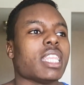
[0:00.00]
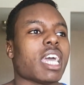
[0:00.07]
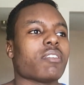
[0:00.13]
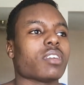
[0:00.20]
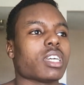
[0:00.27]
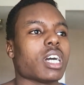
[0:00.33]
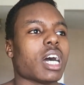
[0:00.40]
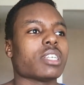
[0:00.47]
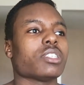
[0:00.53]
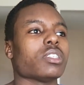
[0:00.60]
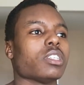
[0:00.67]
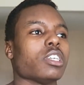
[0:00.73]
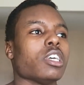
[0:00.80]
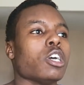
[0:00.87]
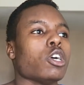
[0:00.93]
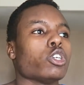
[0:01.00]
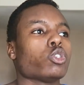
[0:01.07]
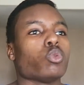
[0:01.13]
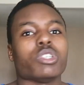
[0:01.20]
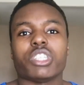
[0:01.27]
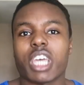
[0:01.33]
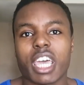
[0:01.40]
they have to constantly
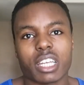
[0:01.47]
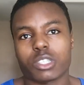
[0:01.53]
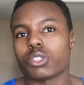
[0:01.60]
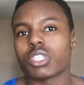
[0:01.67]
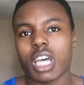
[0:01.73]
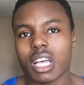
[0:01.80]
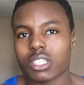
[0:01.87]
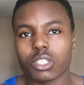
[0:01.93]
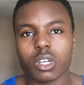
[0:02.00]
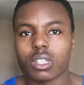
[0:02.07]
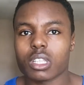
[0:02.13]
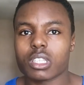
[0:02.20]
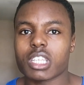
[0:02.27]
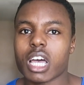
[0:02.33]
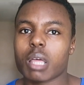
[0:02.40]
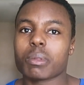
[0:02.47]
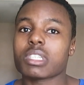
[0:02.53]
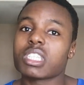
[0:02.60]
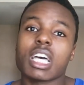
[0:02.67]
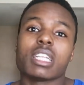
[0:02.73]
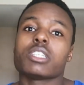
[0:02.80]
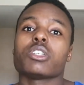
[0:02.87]
switch exercises all the time.
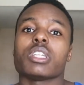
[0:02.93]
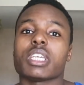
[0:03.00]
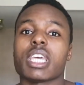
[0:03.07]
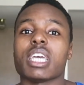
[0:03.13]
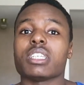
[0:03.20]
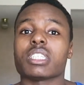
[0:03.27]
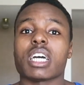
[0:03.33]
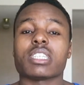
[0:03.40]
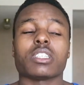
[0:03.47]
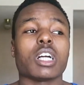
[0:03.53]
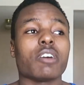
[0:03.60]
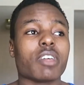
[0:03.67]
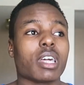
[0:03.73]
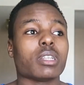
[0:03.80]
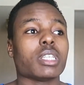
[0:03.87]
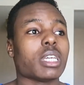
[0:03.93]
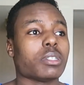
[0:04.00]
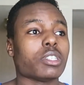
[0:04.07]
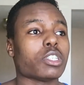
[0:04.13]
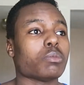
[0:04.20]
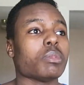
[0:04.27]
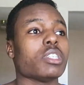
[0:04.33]
That's not necessarily the case, guys. A lot of
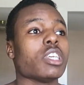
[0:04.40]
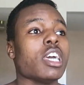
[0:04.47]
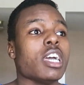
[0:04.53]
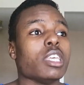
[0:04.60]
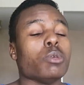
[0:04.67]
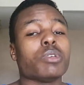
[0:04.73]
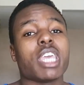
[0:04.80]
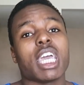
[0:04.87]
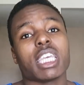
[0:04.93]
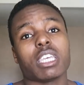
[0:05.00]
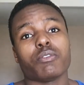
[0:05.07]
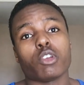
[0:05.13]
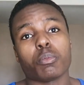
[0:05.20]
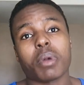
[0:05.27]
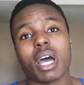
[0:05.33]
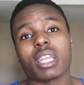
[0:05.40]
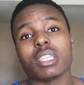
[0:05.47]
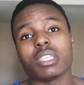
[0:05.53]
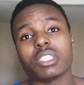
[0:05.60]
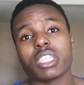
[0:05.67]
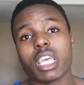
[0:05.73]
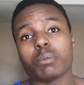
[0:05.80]
adaptation just means you can't give your body
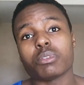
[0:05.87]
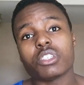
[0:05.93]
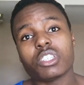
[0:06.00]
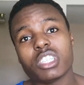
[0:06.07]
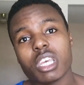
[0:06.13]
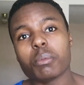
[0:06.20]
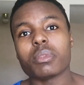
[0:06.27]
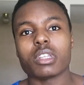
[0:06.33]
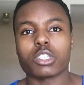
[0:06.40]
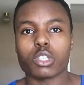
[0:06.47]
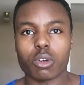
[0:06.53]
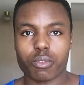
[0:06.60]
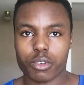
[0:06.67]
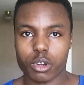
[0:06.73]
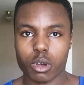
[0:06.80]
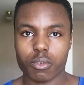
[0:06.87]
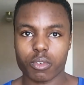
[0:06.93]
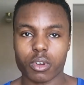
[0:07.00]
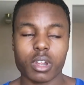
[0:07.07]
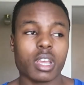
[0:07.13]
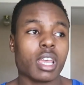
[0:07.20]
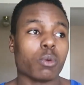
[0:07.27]
the same stimulus over and
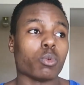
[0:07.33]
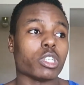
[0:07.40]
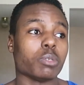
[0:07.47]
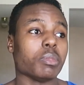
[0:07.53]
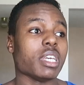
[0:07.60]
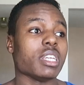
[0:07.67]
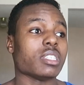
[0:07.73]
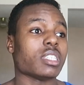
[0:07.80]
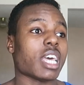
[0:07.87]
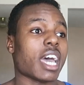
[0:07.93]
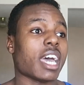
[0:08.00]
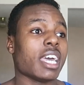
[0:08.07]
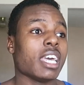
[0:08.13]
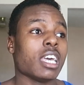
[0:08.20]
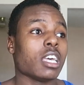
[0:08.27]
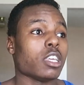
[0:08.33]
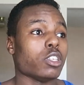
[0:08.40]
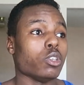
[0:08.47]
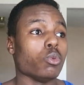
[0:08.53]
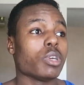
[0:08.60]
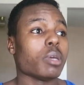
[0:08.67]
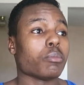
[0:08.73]
over, which means that
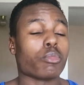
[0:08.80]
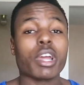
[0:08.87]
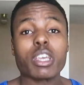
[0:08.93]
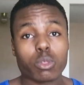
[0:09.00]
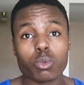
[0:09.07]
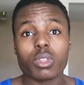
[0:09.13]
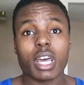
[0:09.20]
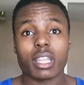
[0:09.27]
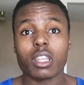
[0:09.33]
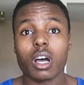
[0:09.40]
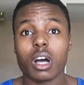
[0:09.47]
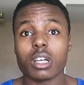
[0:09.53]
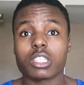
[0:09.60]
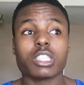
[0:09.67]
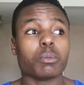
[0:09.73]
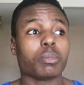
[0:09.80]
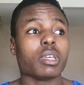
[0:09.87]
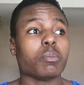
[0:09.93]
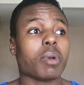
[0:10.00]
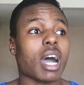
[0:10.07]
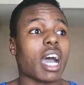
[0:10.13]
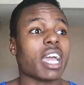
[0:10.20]
you can break through that law
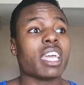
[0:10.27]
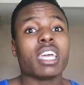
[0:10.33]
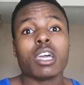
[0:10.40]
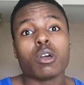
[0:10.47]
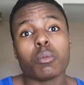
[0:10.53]
simply by